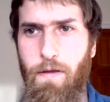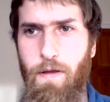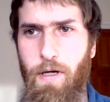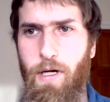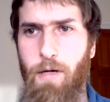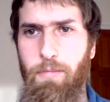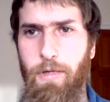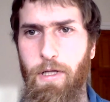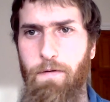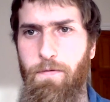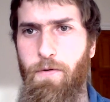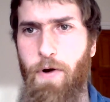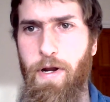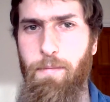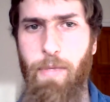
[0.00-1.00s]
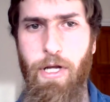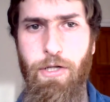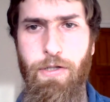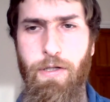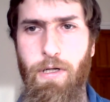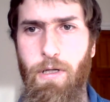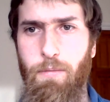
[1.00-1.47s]
than a couple I've already
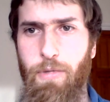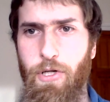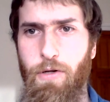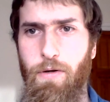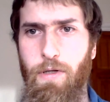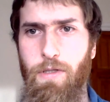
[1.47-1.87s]
mentioned I'll be doing